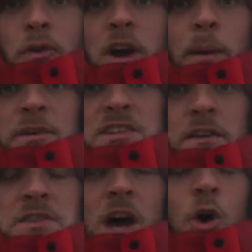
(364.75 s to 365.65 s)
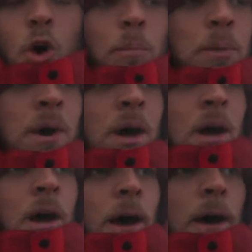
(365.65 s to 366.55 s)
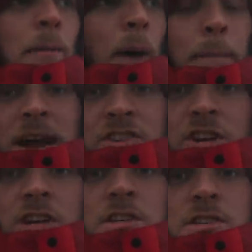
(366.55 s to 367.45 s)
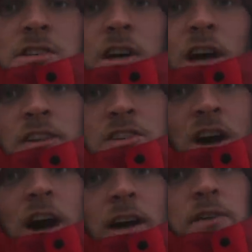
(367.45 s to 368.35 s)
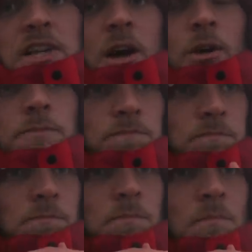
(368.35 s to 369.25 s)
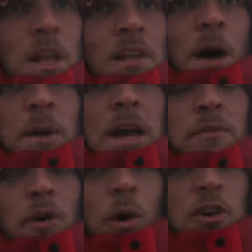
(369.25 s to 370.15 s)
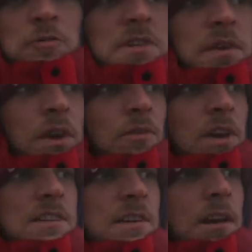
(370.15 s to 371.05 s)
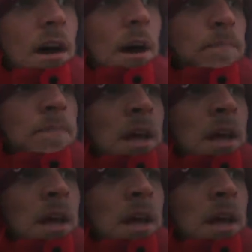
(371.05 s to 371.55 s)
before I get myself set up, I mentioned at the start of the video that I'm here for quite a specific reason.